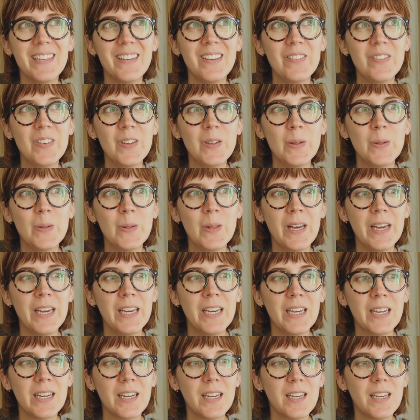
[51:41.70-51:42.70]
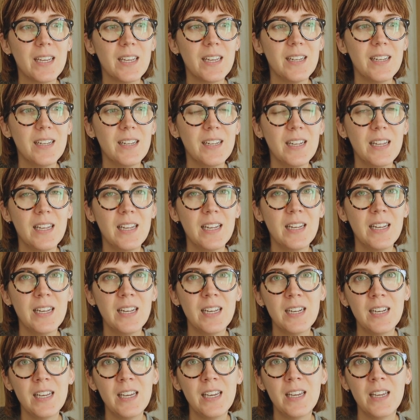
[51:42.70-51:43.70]
if you like
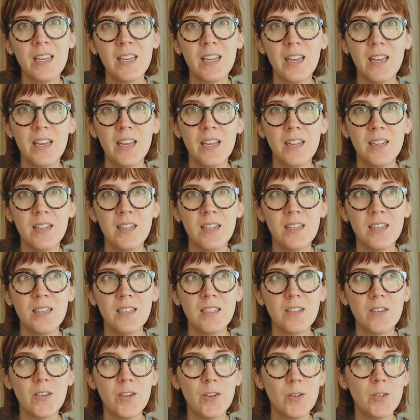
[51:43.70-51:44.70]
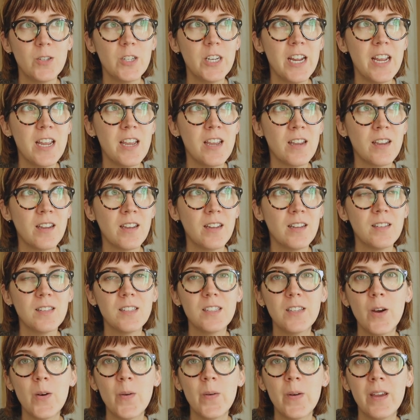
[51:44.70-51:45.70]
knitting and crocheting and
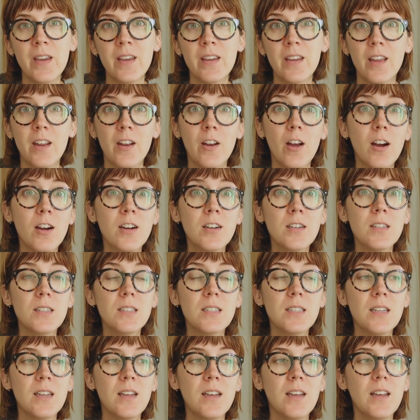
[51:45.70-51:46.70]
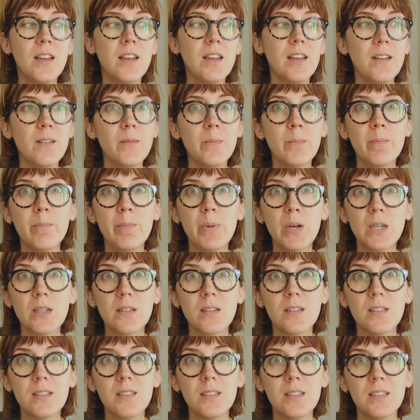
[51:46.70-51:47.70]
sewing and art and
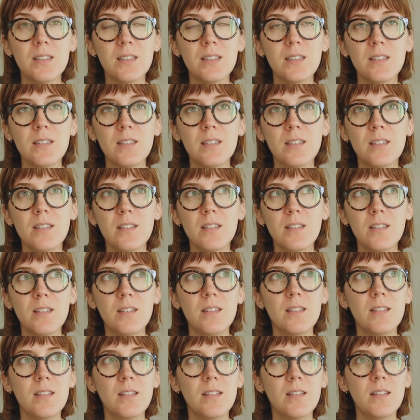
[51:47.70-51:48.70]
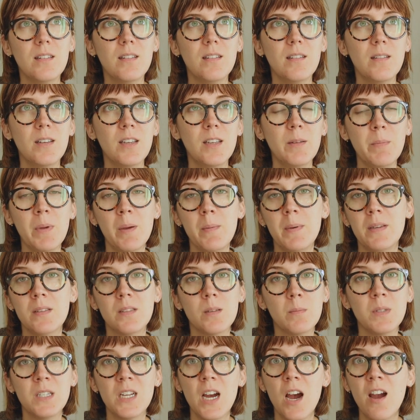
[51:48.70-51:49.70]
books, maybe
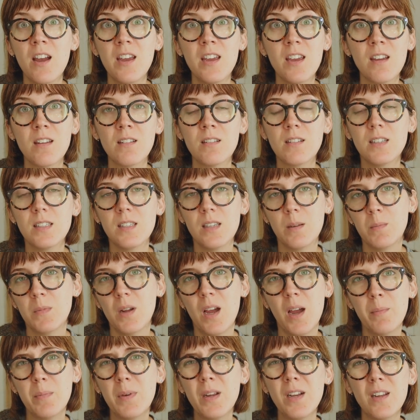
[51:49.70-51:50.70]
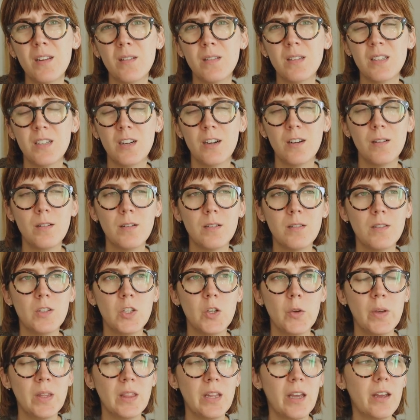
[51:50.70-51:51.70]
some dyeing, because I'm, I'm going to start
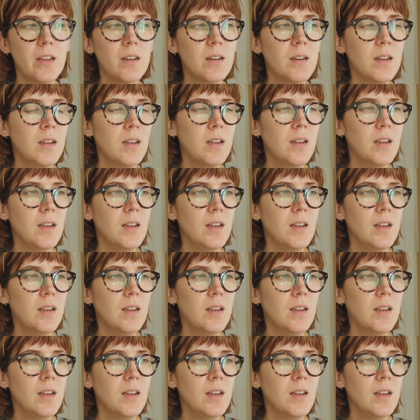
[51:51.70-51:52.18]
doing that.